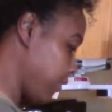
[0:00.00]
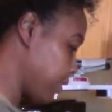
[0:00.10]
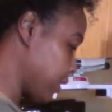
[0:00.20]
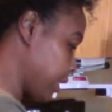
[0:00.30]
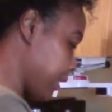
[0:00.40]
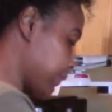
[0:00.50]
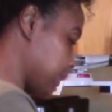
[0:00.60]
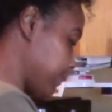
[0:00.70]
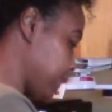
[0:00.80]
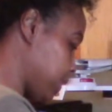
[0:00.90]
he's going to have
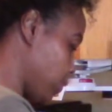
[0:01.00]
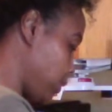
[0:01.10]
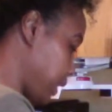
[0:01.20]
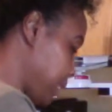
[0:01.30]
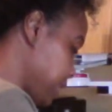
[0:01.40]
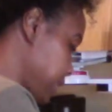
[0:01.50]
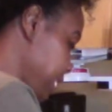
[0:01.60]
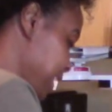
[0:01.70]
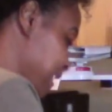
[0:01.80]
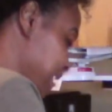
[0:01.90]
something so
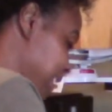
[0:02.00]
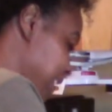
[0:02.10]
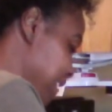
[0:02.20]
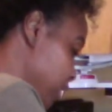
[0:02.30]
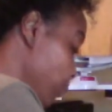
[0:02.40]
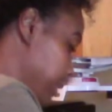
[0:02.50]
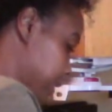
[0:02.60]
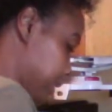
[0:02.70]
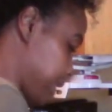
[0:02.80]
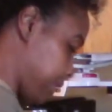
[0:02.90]
tasty. He'll be
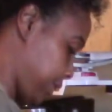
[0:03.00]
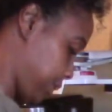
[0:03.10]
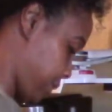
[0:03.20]
excited too.